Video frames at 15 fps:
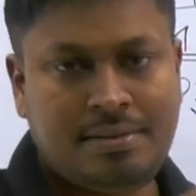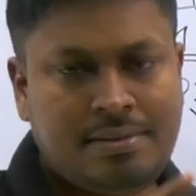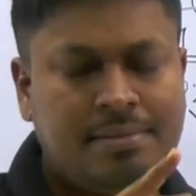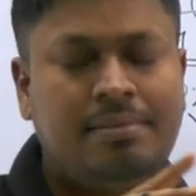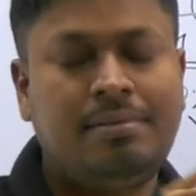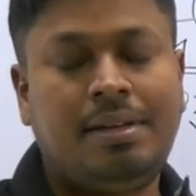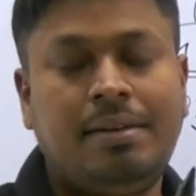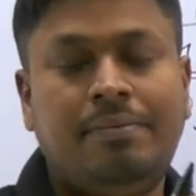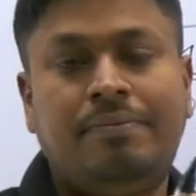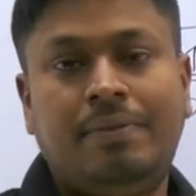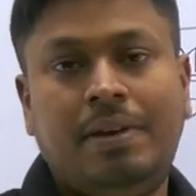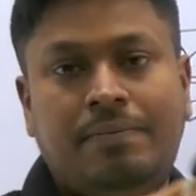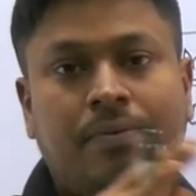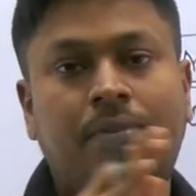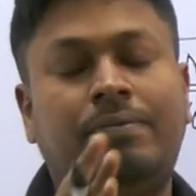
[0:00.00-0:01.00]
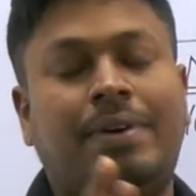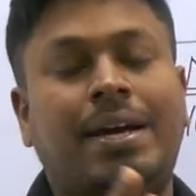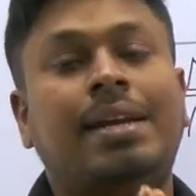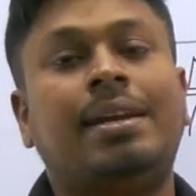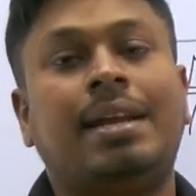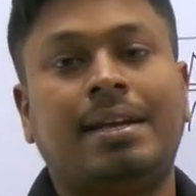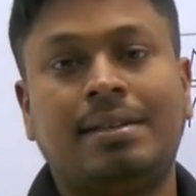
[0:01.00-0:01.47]
So if you
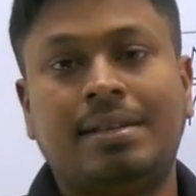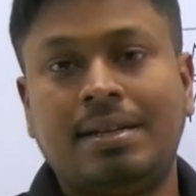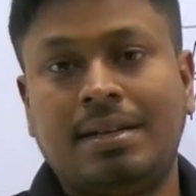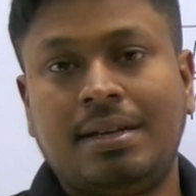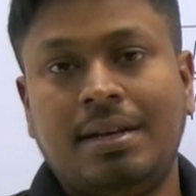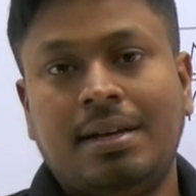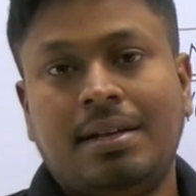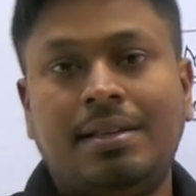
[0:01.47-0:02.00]
find like that,